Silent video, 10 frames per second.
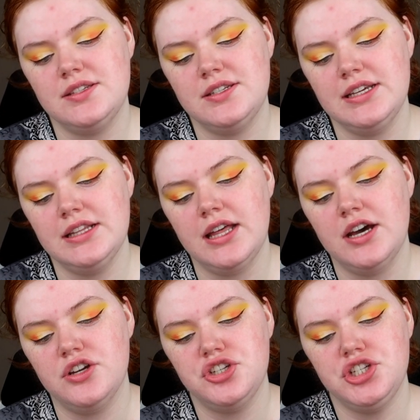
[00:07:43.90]

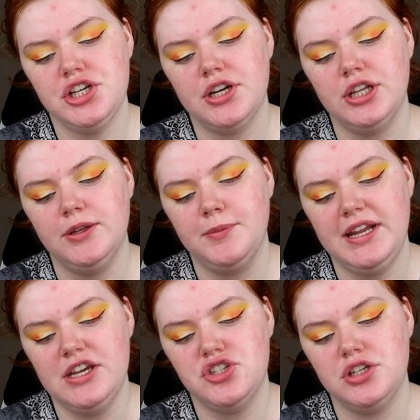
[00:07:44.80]
Stila Sheer
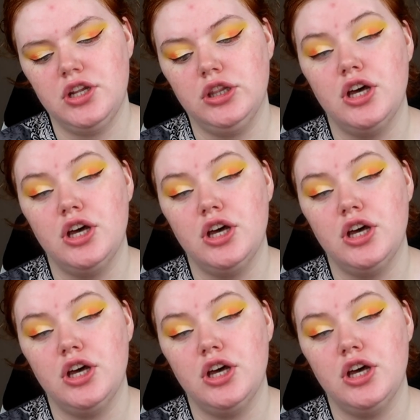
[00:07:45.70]
Illumination